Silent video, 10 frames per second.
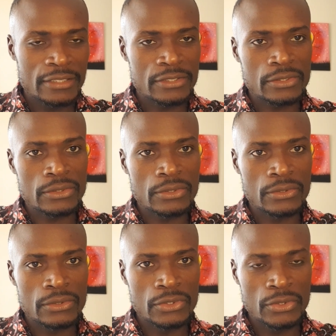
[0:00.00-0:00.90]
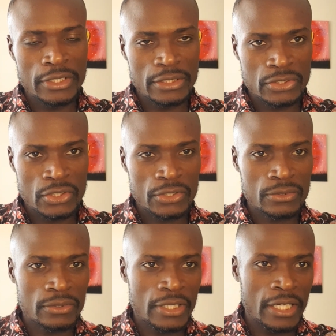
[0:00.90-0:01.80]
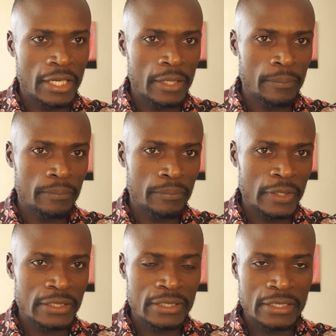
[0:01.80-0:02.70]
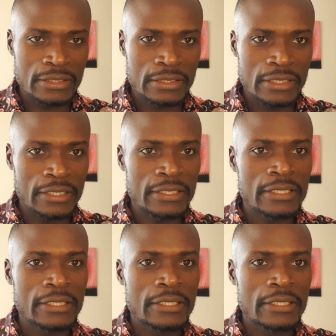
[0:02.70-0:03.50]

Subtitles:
So you can talk to their partners, and